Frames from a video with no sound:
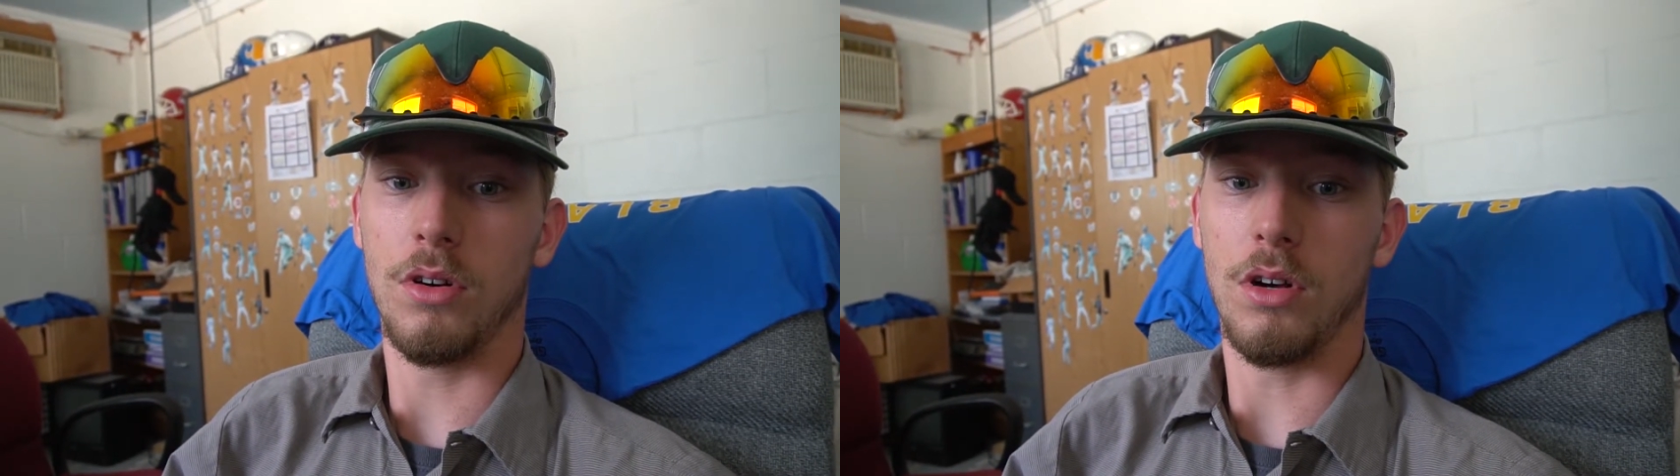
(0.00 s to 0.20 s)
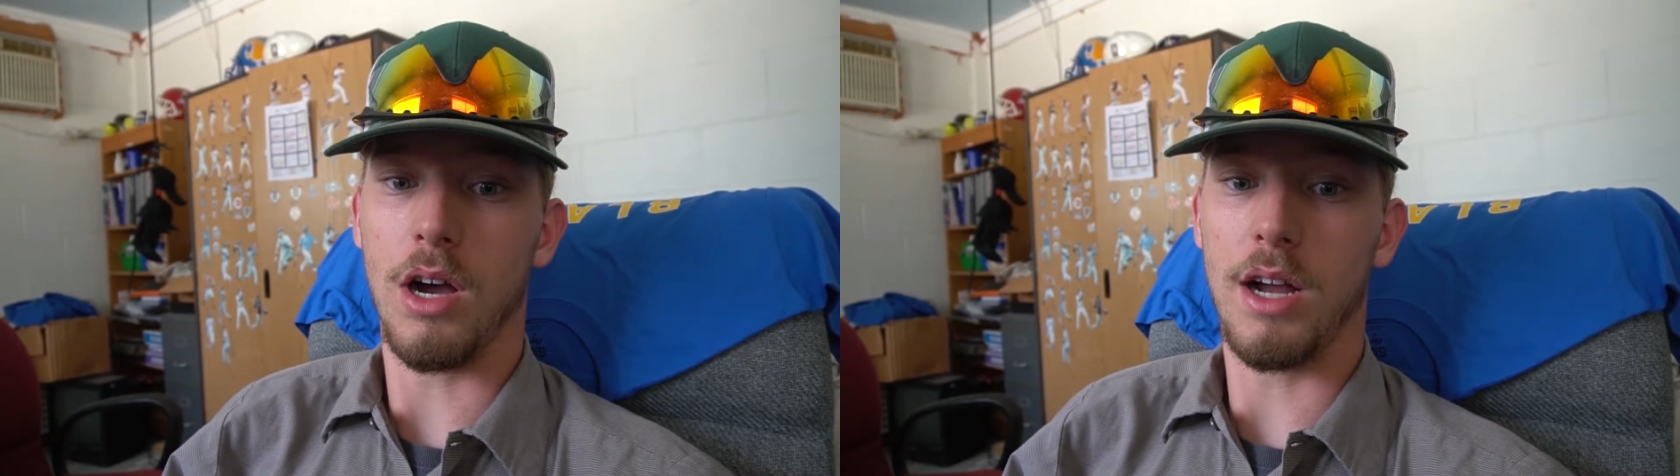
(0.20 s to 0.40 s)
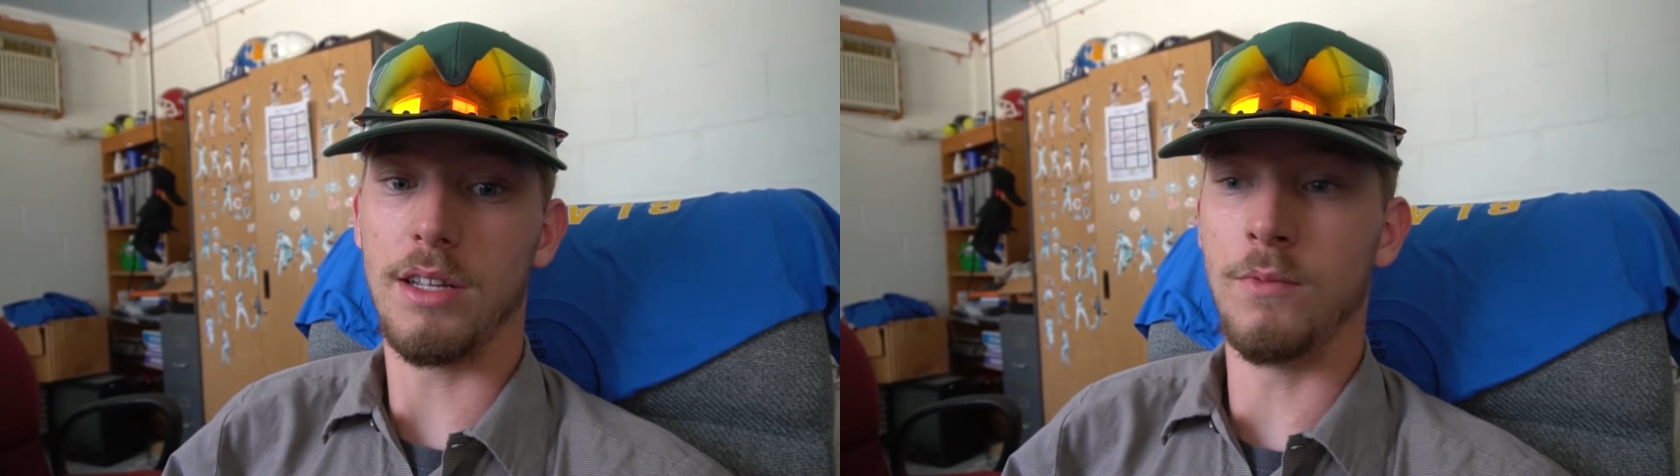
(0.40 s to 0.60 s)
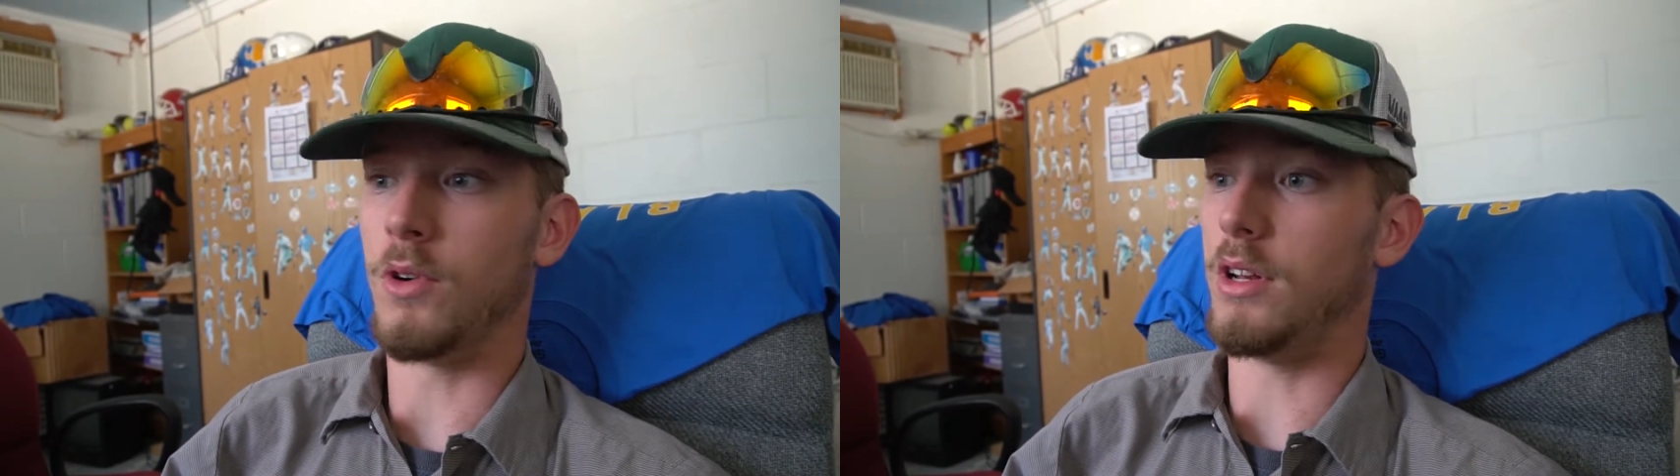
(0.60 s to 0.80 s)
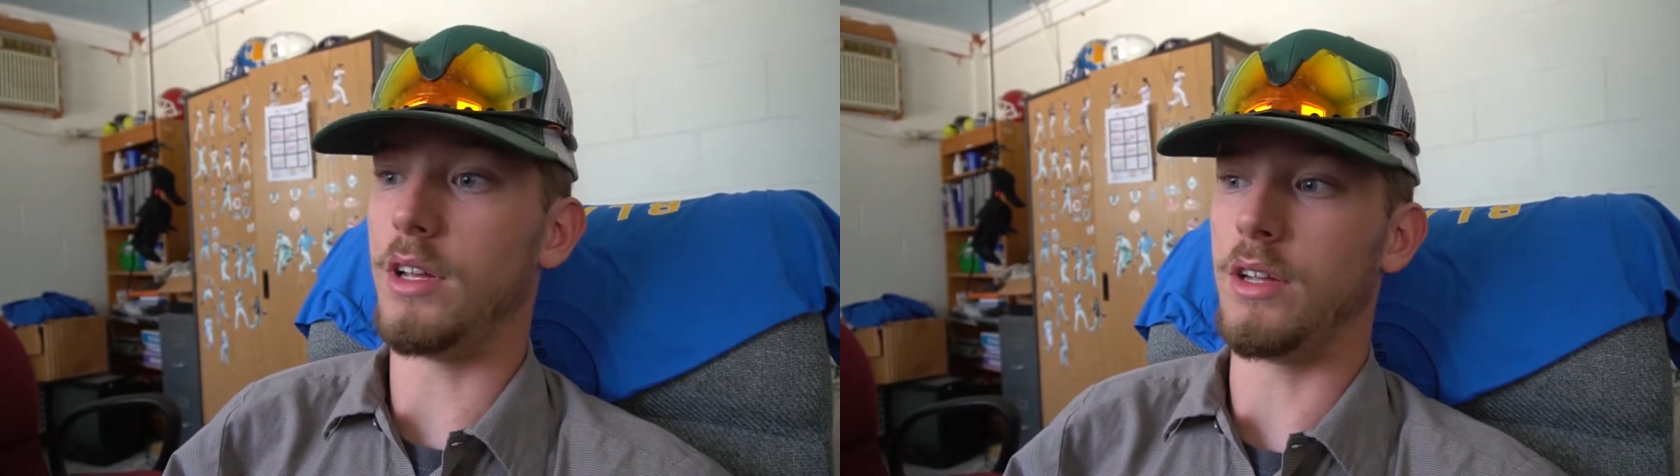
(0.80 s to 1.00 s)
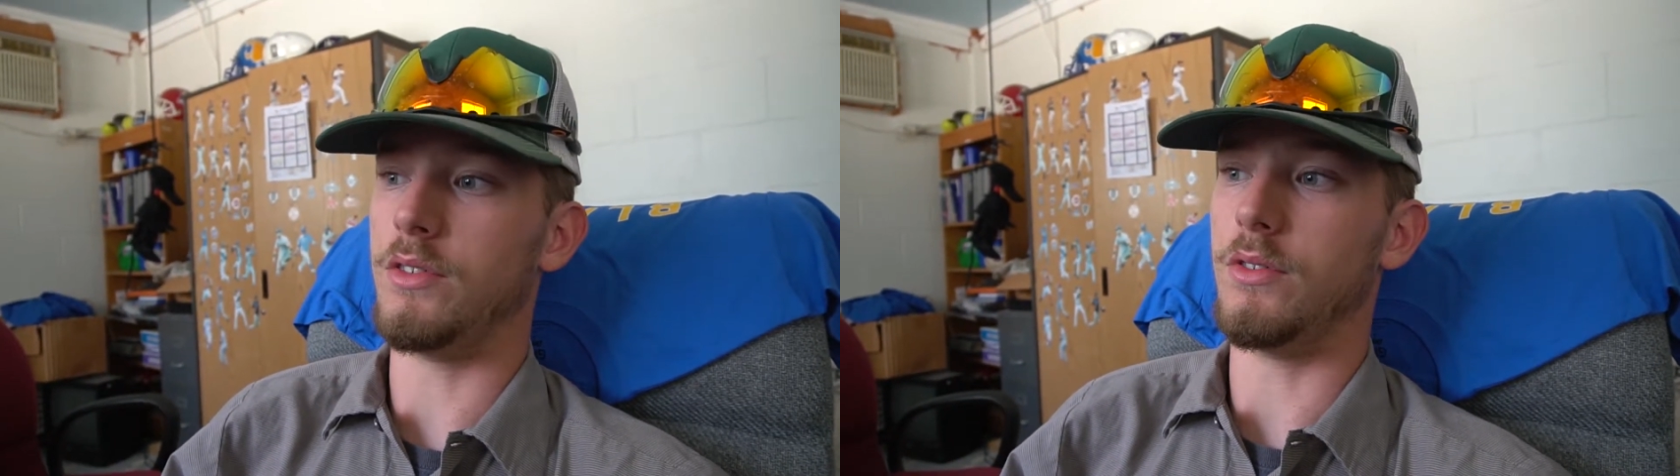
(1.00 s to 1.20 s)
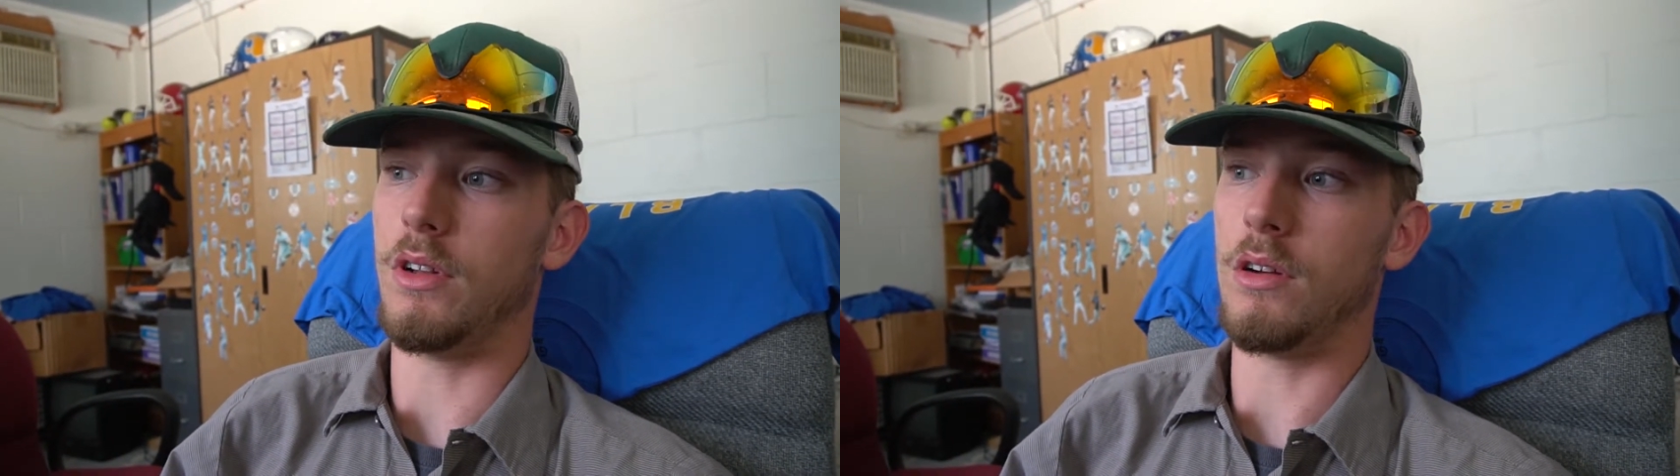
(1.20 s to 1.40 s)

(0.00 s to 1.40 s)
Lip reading: I didn't want to dig into it.